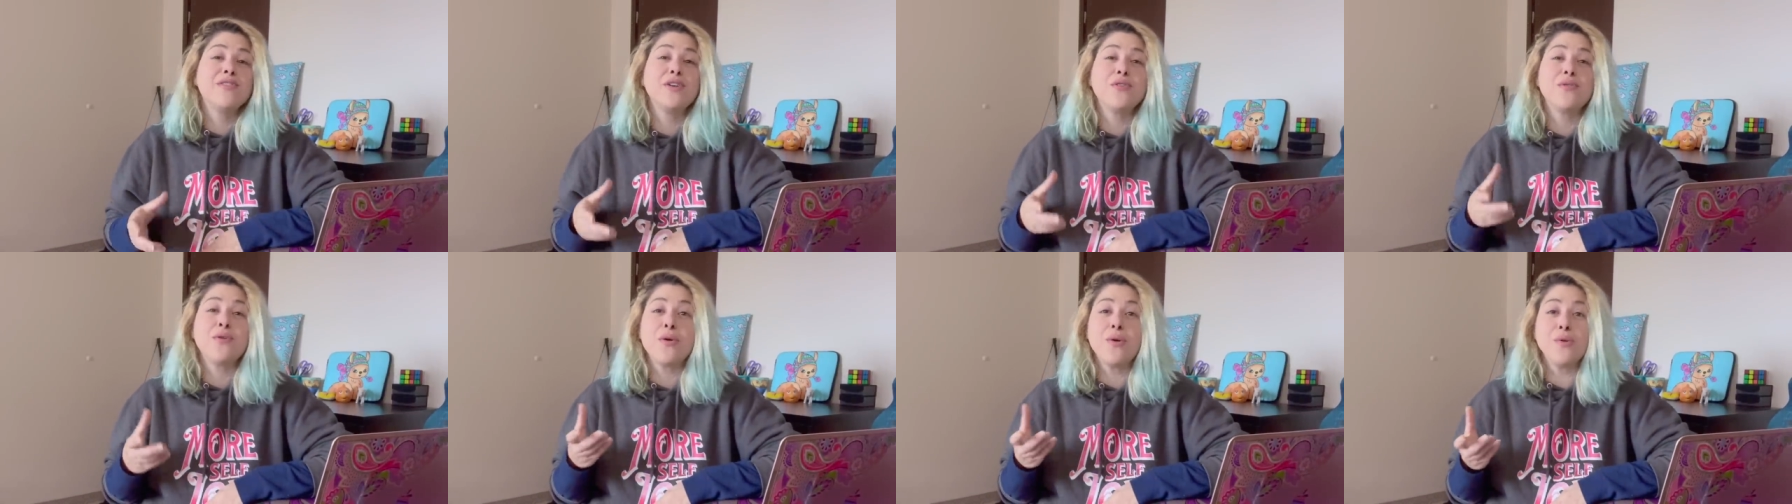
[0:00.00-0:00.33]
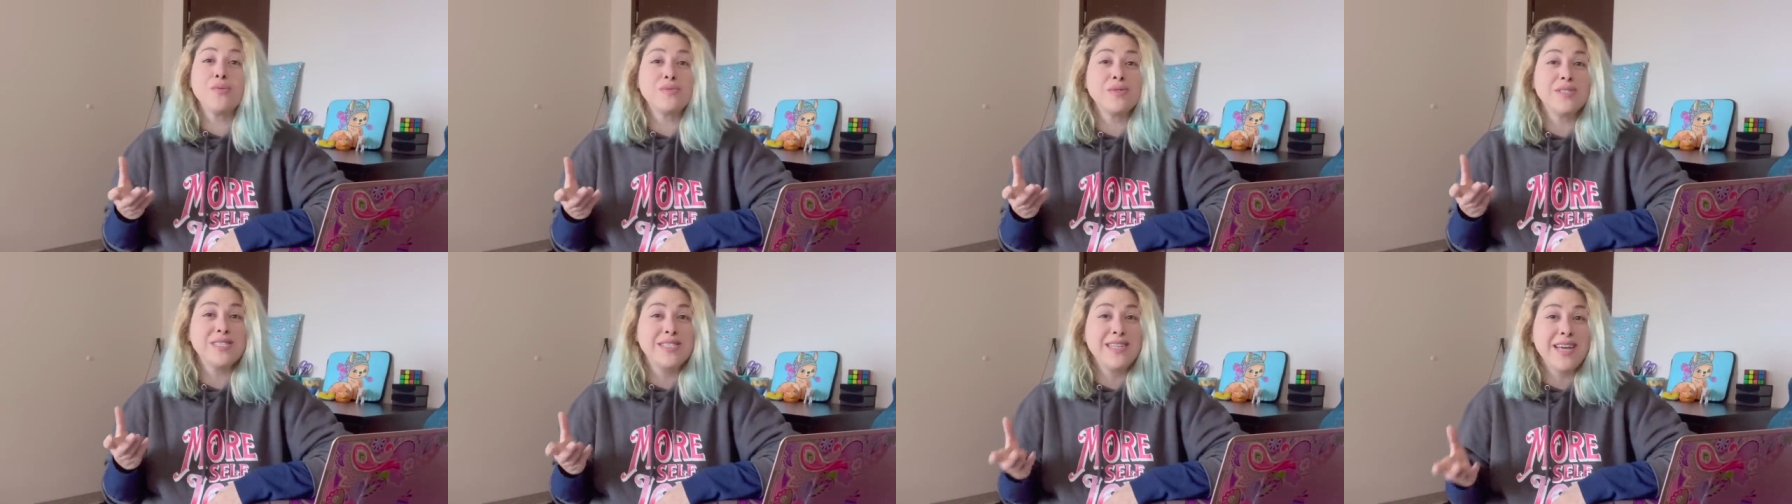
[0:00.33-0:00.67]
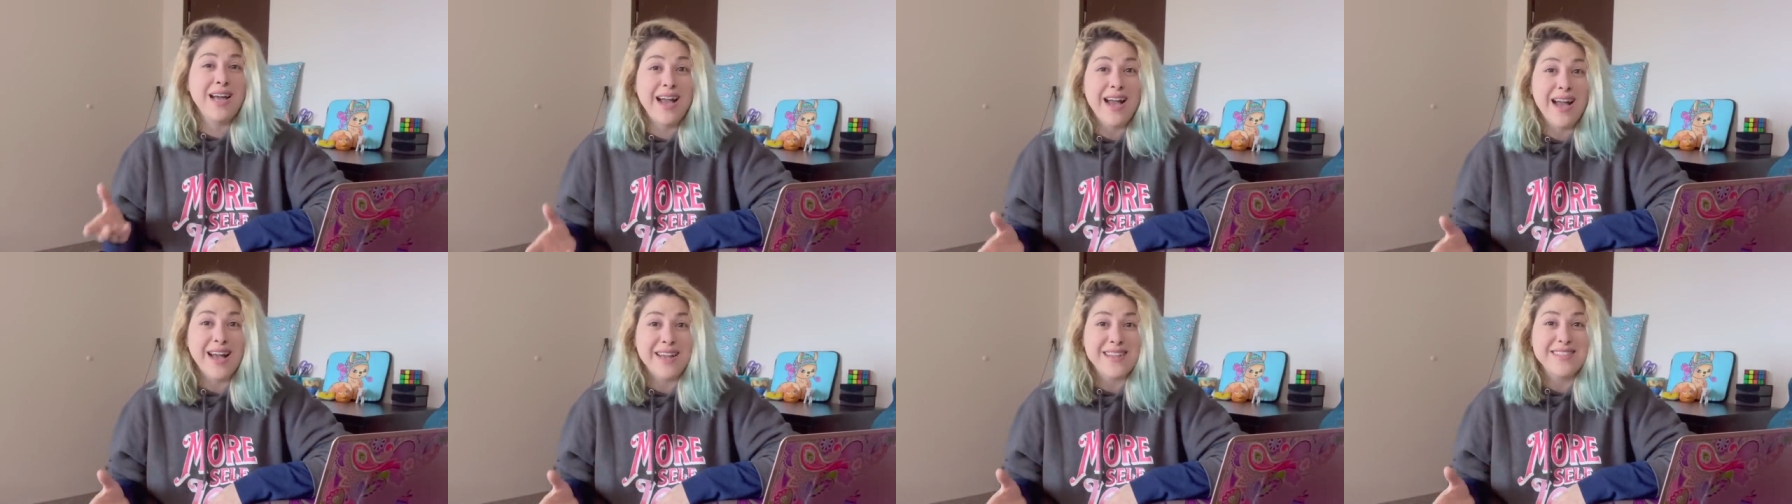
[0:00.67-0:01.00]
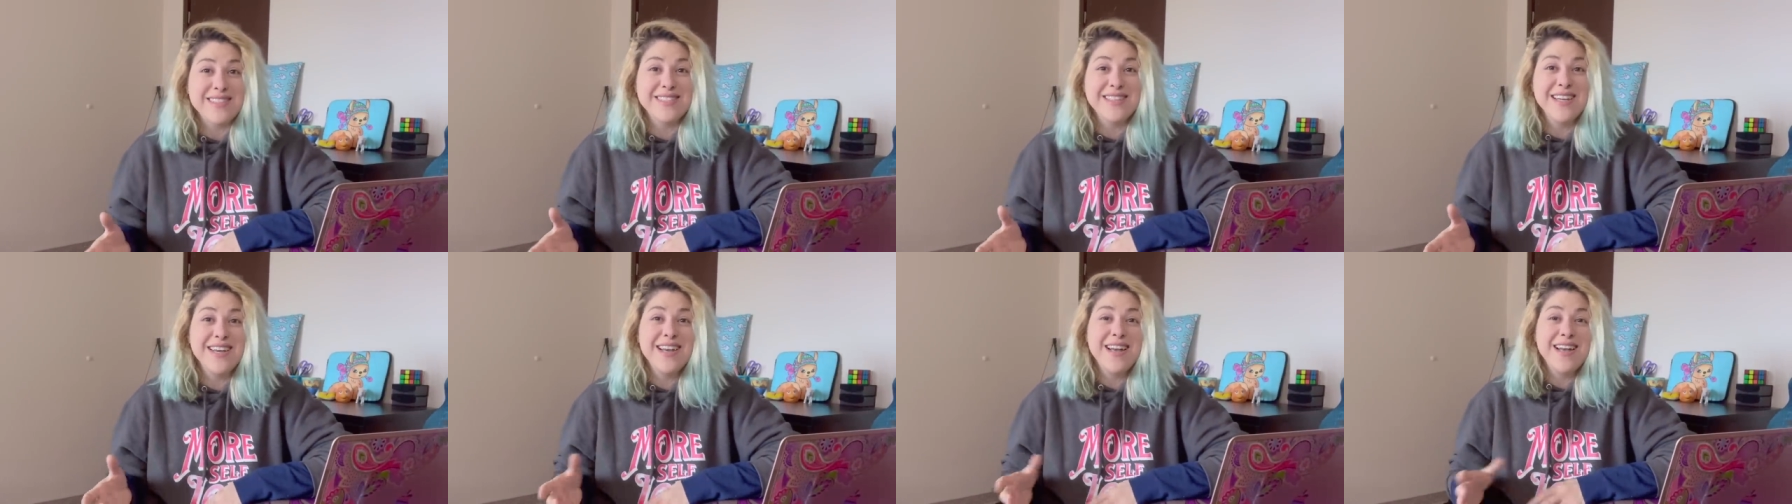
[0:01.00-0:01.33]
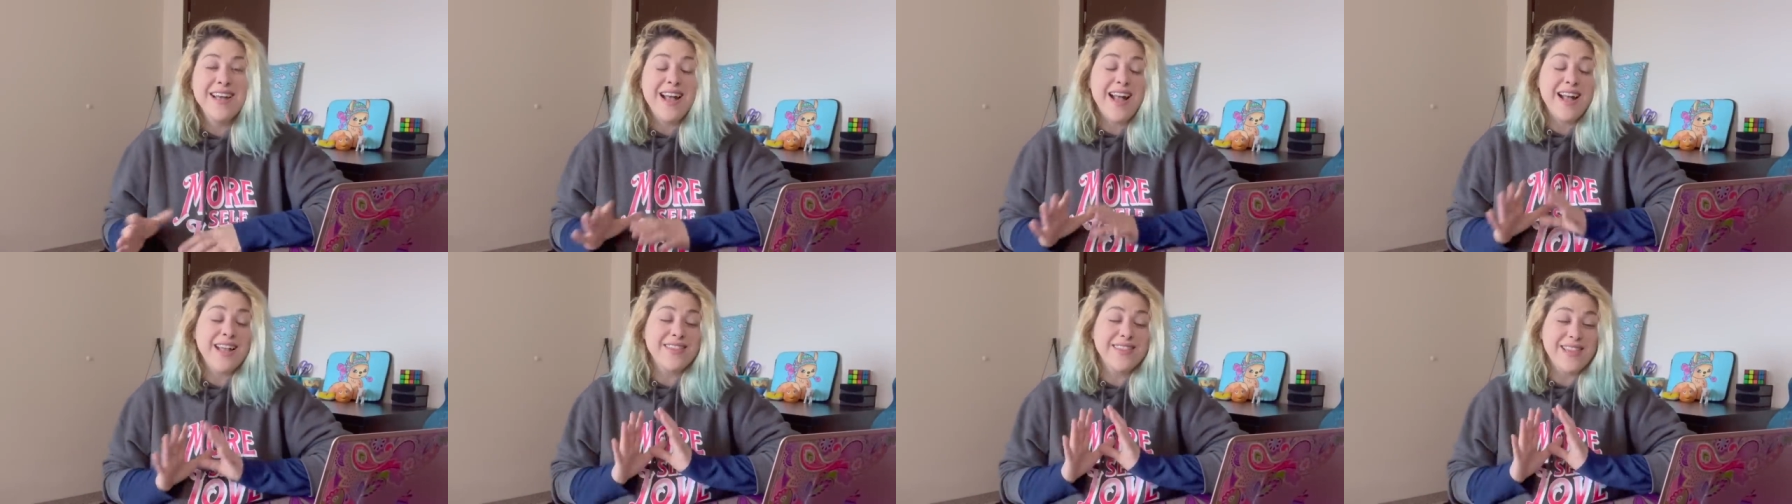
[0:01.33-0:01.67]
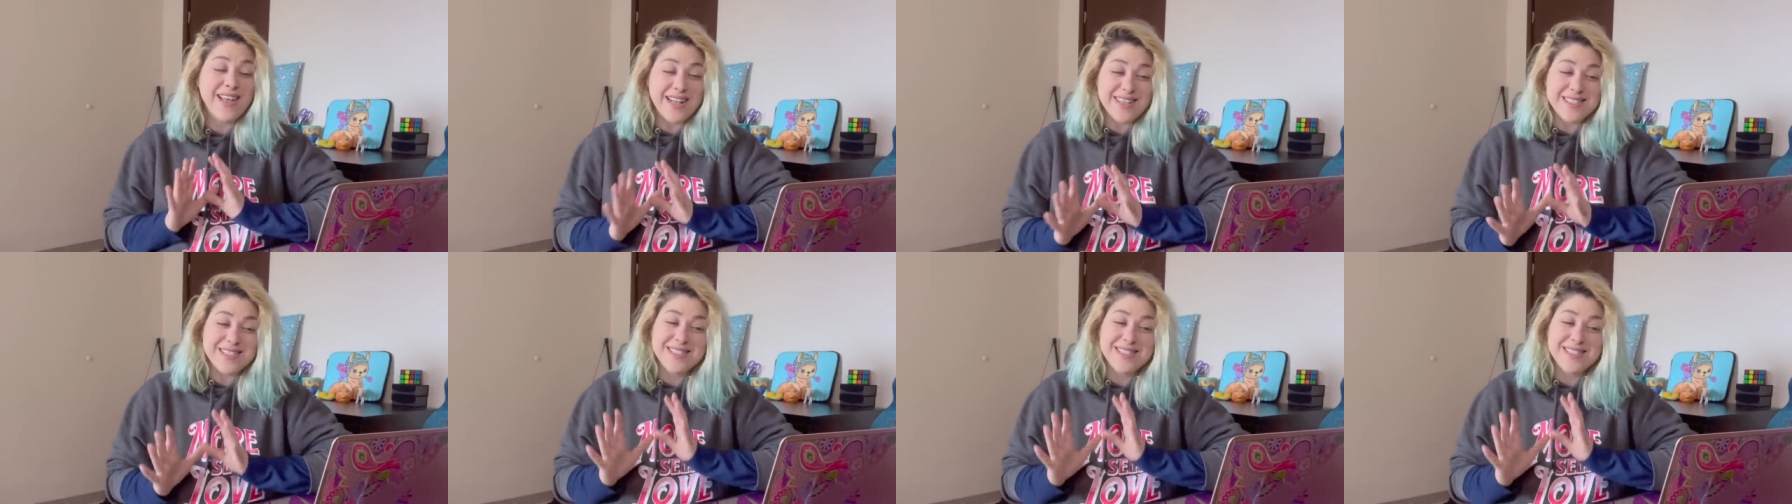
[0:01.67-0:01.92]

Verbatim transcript: their own text. And that's